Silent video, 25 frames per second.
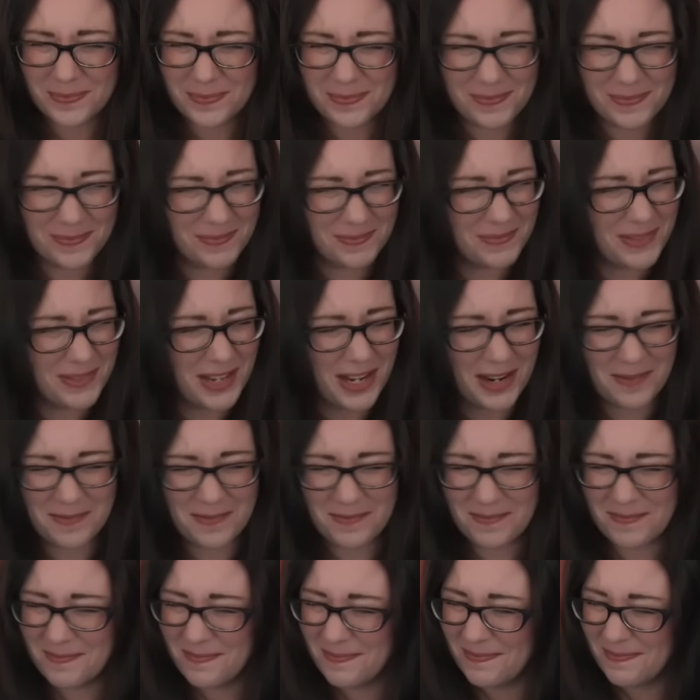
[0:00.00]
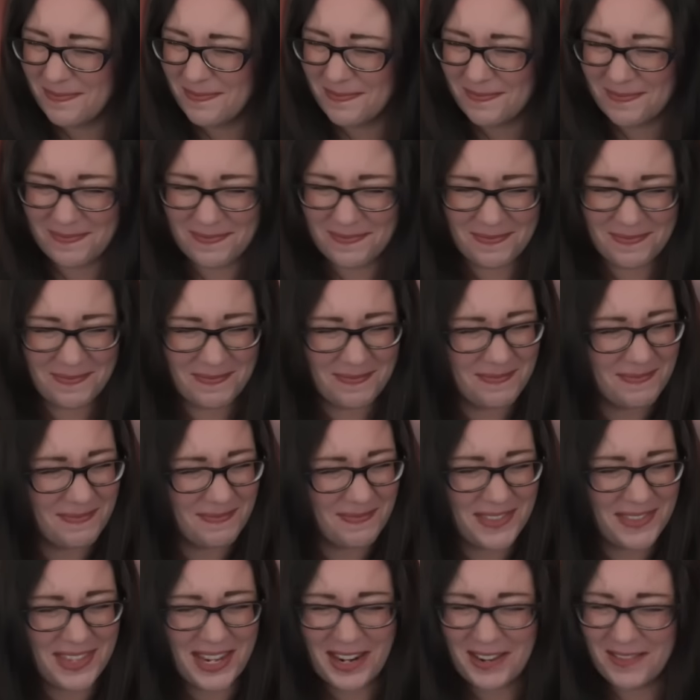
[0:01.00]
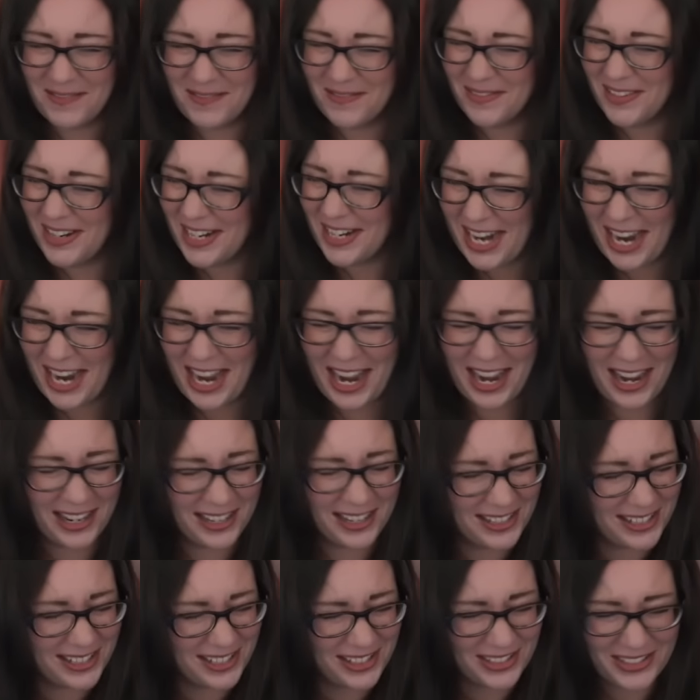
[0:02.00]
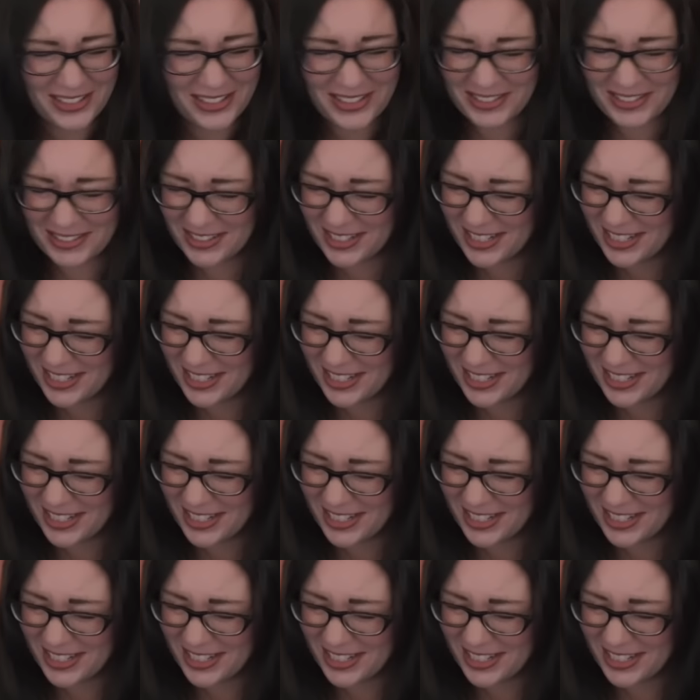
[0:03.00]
No. No, I can't look.